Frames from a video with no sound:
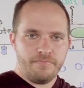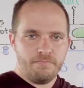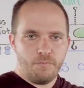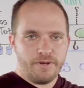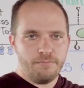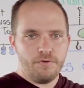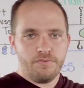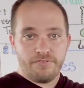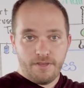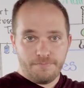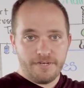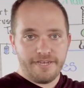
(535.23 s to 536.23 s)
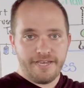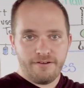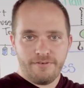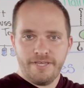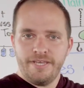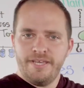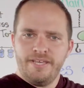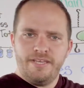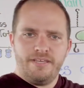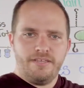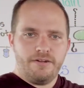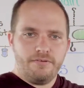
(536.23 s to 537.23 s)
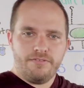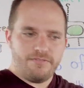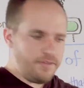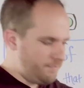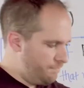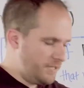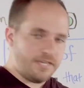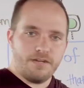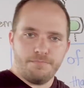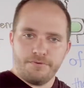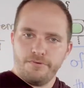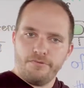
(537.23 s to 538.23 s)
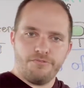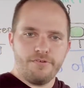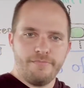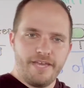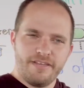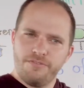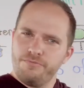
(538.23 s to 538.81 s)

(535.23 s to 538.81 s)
When it moves up and down, it's like picking up a grocery bag.